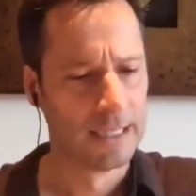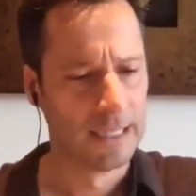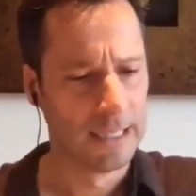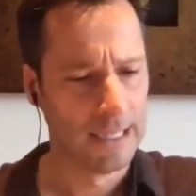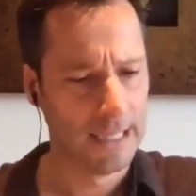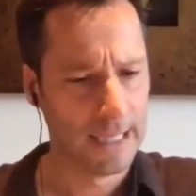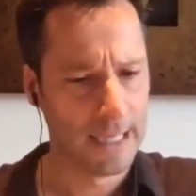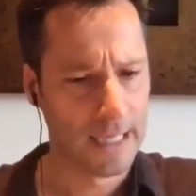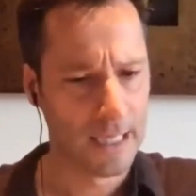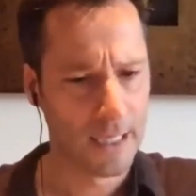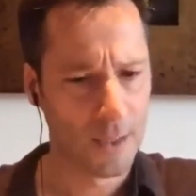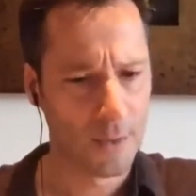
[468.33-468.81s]

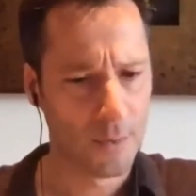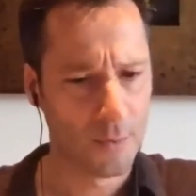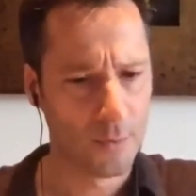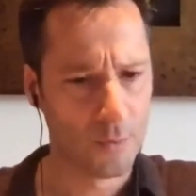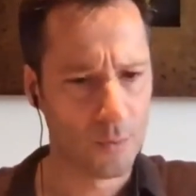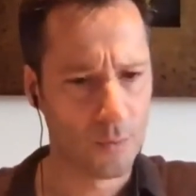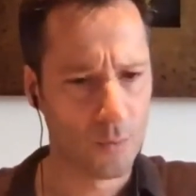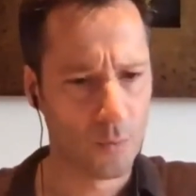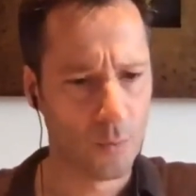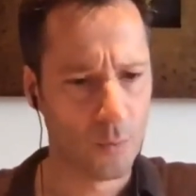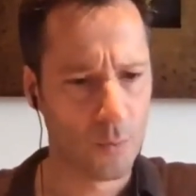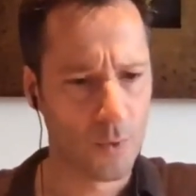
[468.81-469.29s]

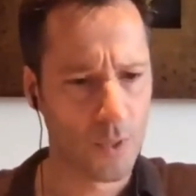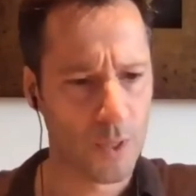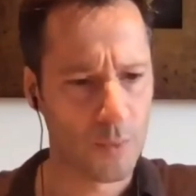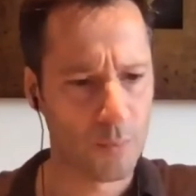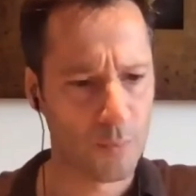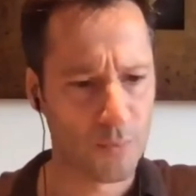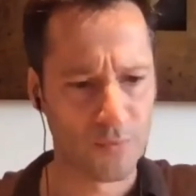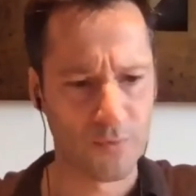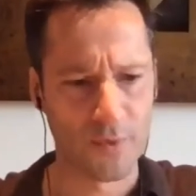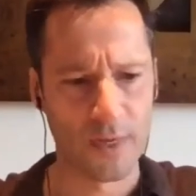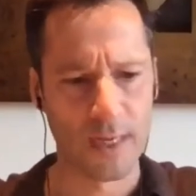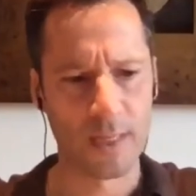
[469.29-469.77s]
and we
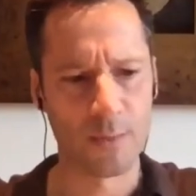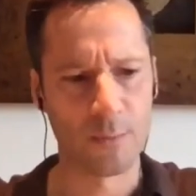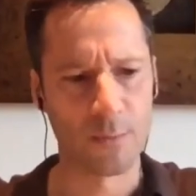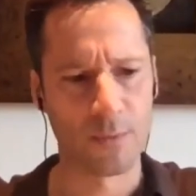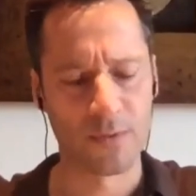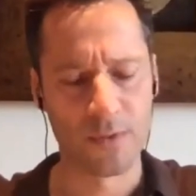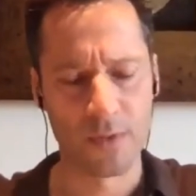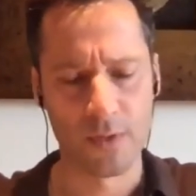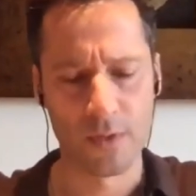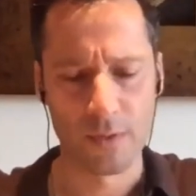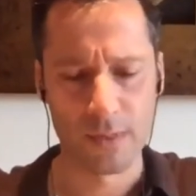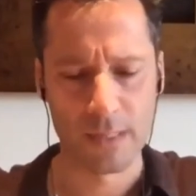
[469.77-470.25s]
provide them
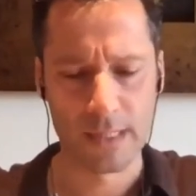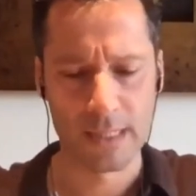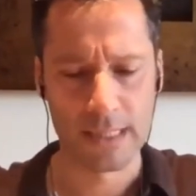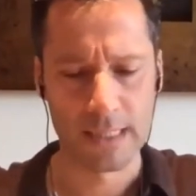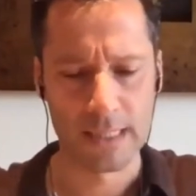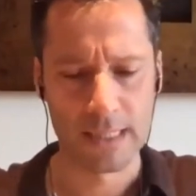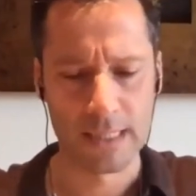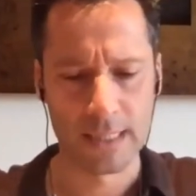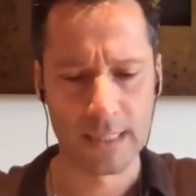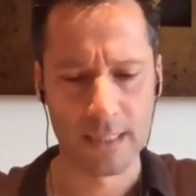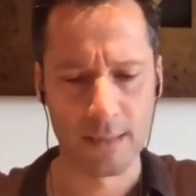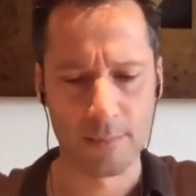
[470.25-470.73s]
with
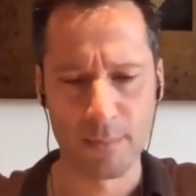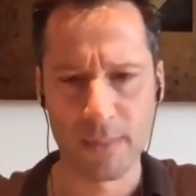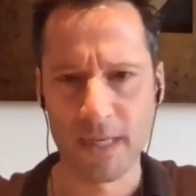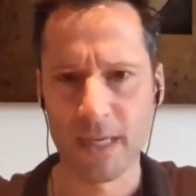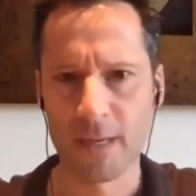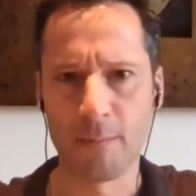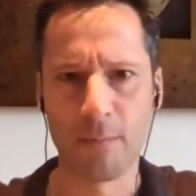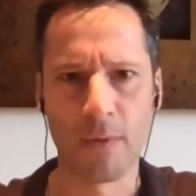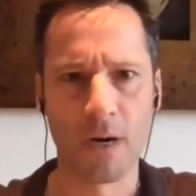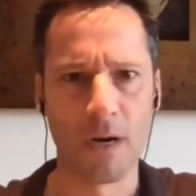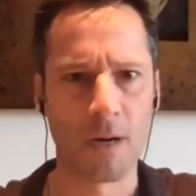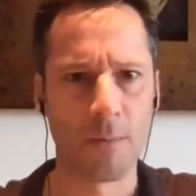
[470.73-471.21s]
content in
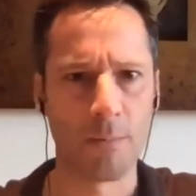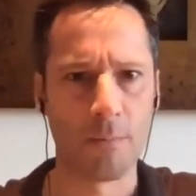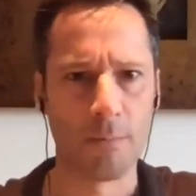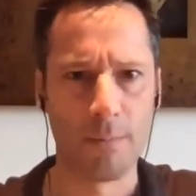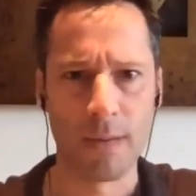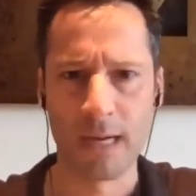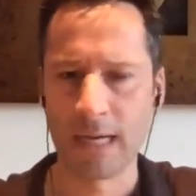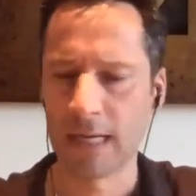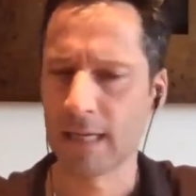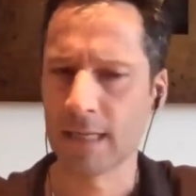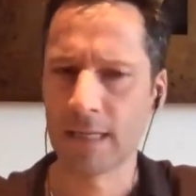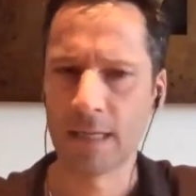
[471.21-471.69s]
Myanmar,
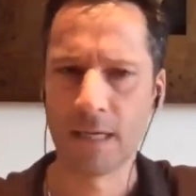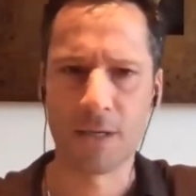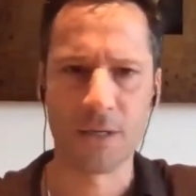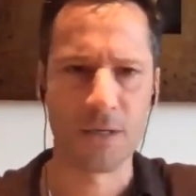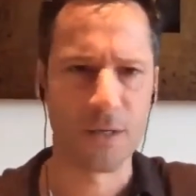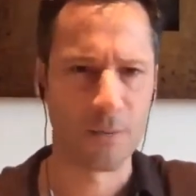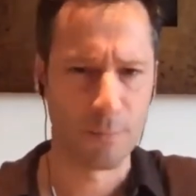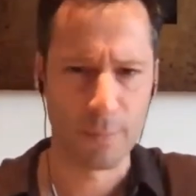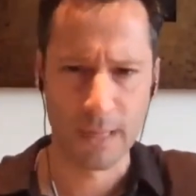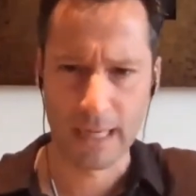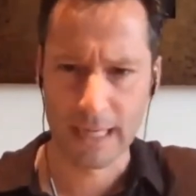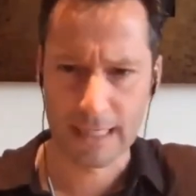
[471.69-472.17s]
Bangladesh,
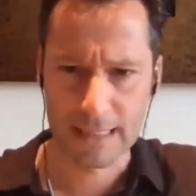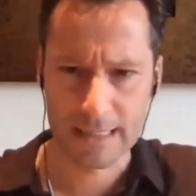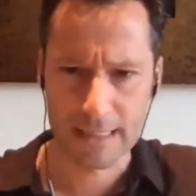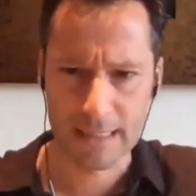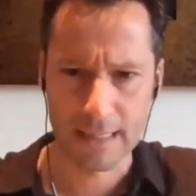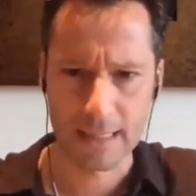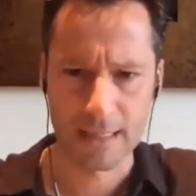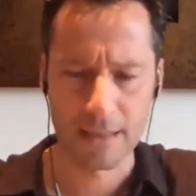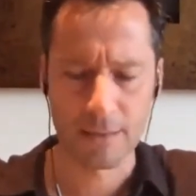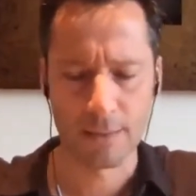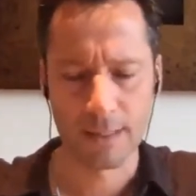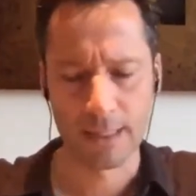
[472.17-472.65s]
and
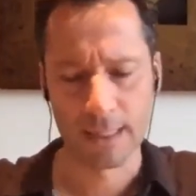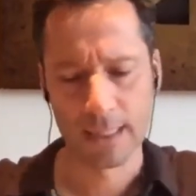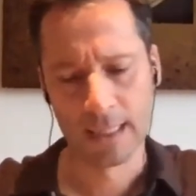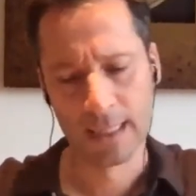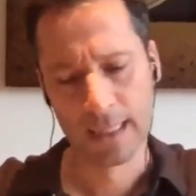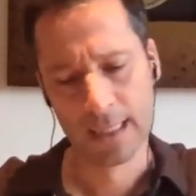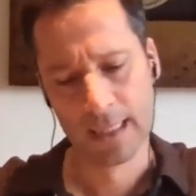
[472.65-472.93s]
Pakistan, right?